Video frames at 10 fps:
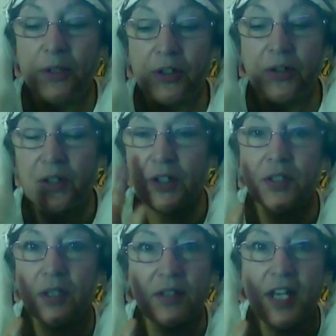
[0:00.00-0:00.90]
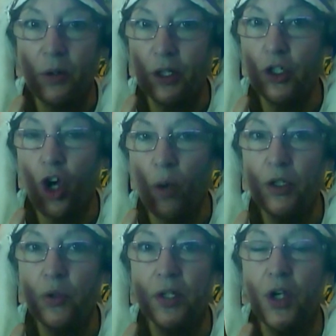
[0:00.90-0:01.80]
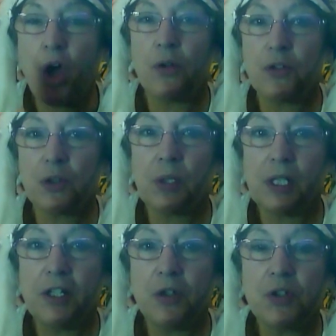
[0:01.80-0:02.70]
because the sacred geometry is also really interesting for